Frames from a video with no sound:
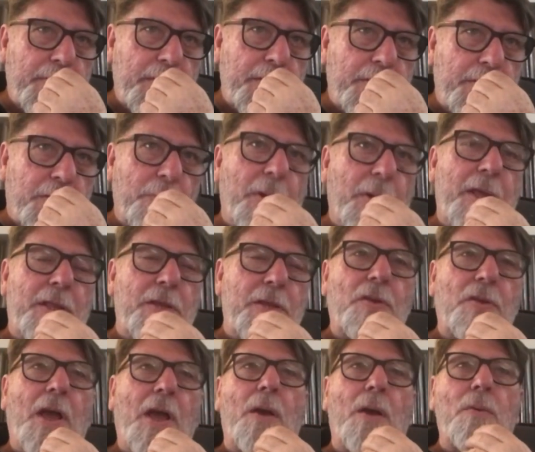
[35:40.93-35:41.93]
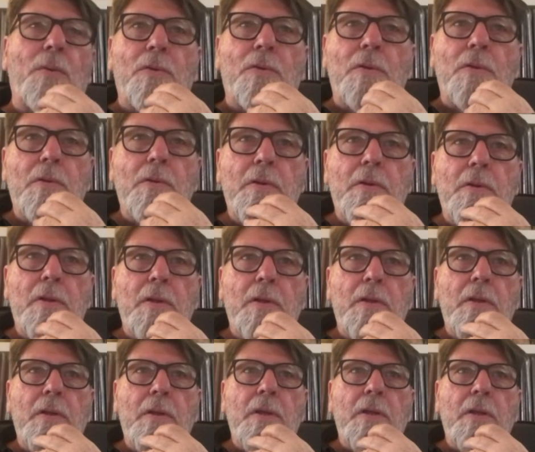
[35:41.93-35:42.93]
the way they sound,
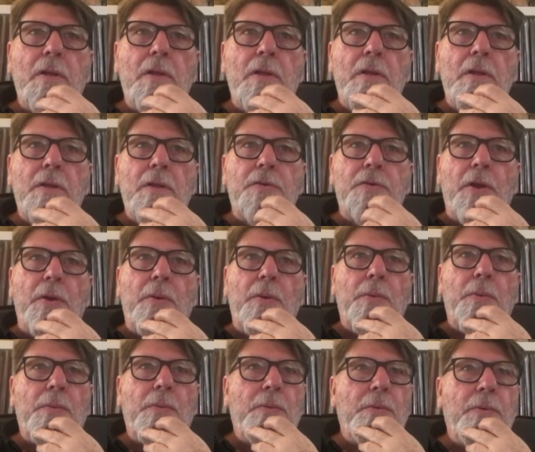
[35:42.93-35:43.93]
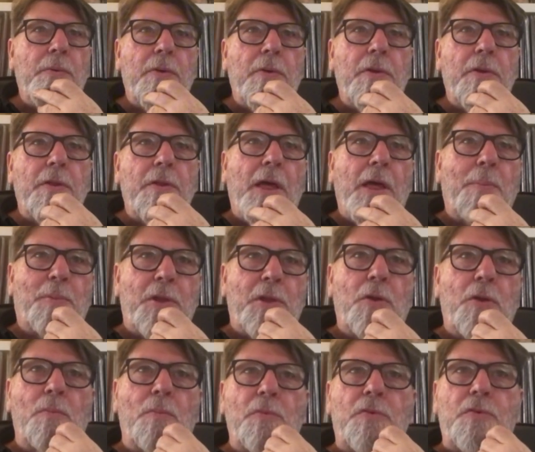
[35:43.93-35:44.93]
so that
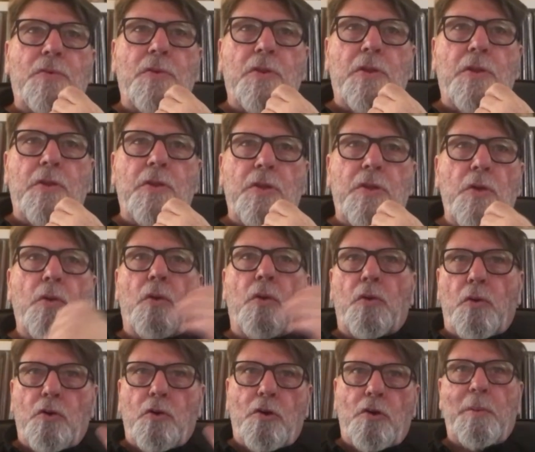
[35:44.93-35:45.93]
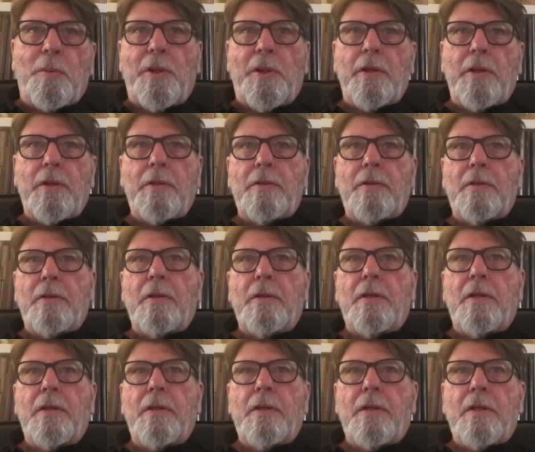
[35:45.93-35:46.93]
becomes your normal.
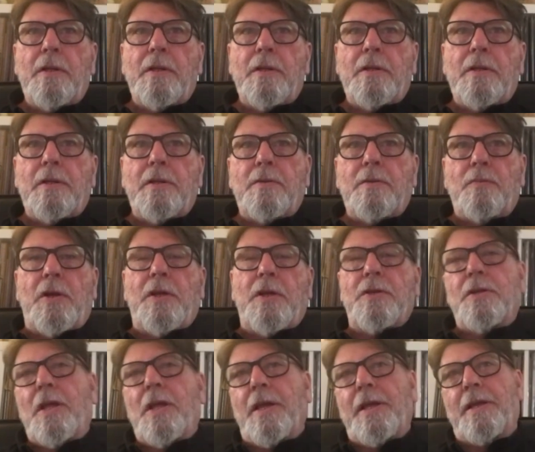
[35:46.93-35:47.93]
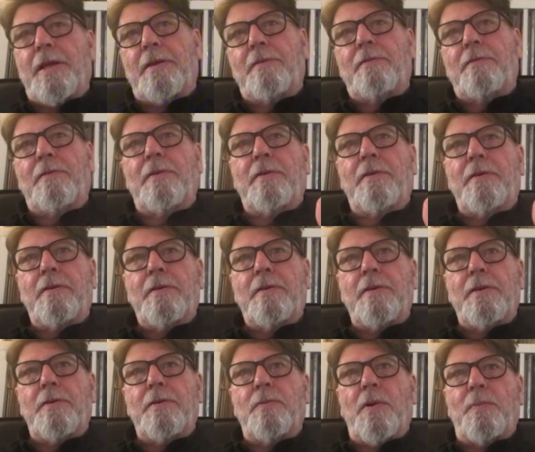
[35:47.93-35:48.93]
Whereas, like
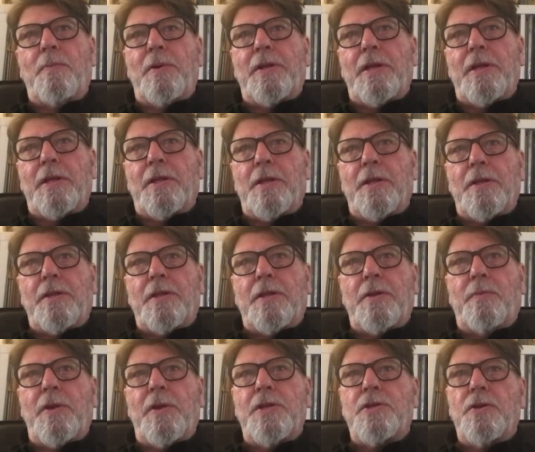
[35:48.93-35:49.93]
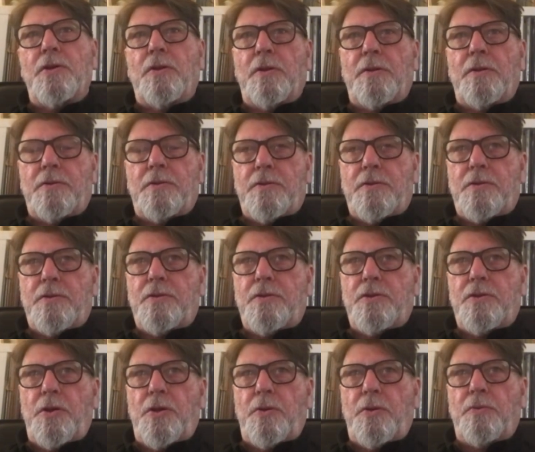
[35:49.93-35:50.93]
when we did the original
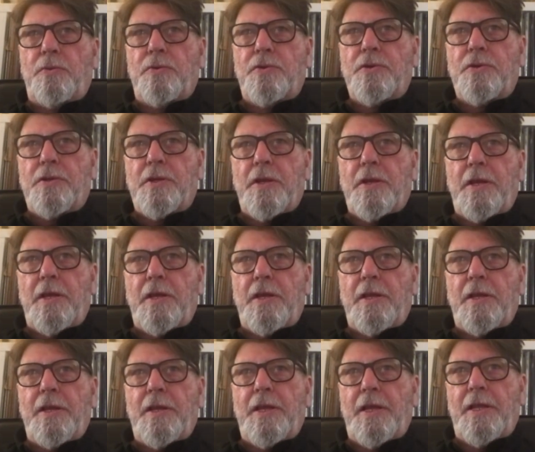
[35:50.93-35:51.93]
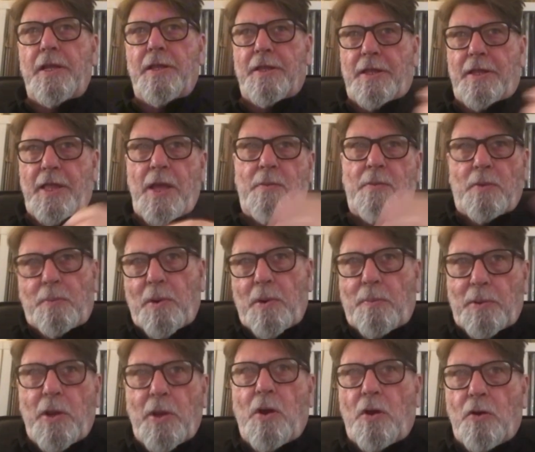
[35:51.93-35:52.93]
tunes, they were
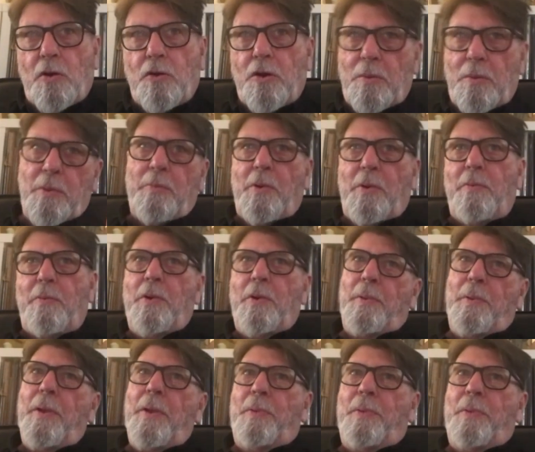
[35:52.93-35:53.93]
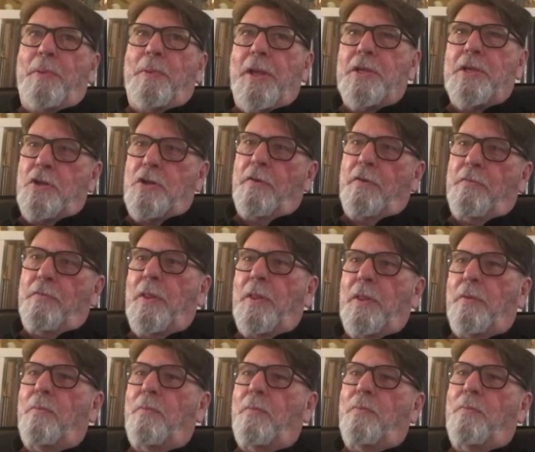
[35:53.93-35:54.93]
probably our normal. We were a bit pissed off when
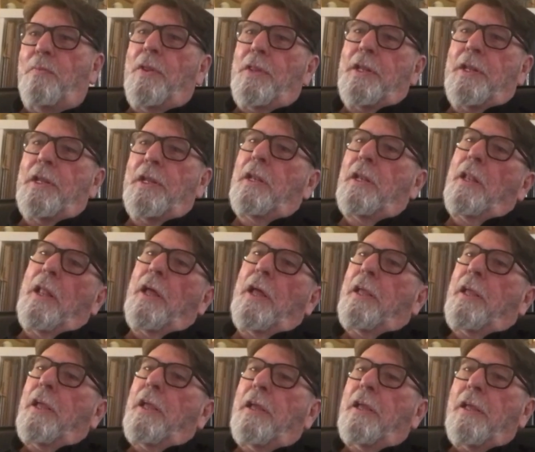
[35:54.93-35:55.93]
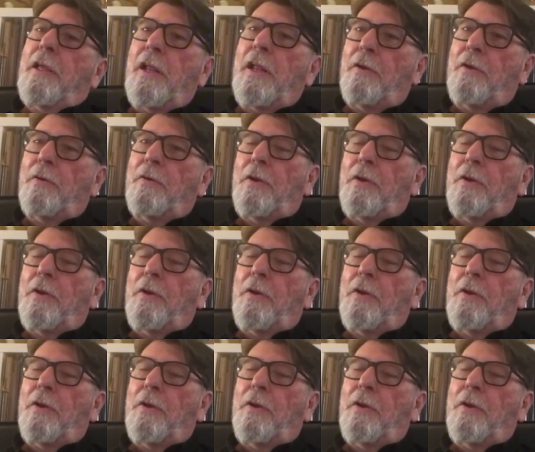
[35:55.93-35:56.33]
they didn't like it, you know.